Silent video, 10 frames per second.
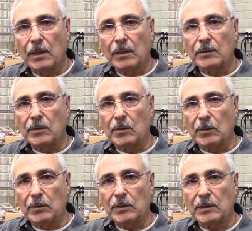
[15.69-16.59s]

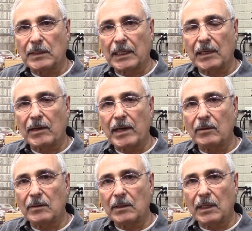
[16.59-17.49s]
So stick
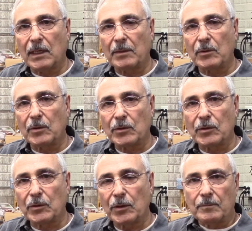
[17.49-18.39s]
around and I'm going to
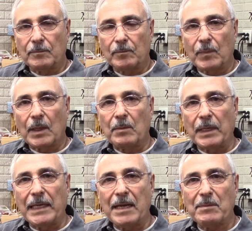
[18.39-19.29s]
show you.
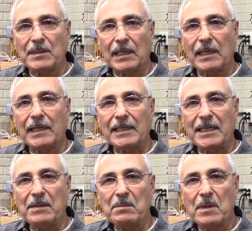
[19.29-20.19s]
My name is Ali
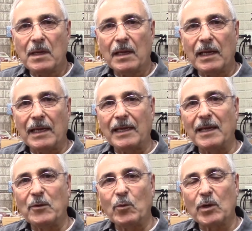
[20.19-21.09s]
Ghanim,
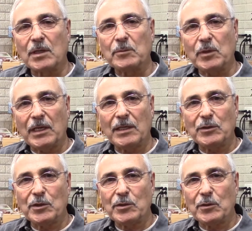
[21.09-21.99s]
and welcome to
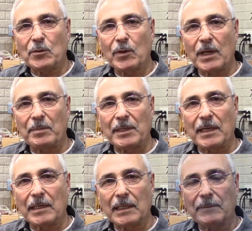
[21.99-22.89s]
EGGU Lapidary.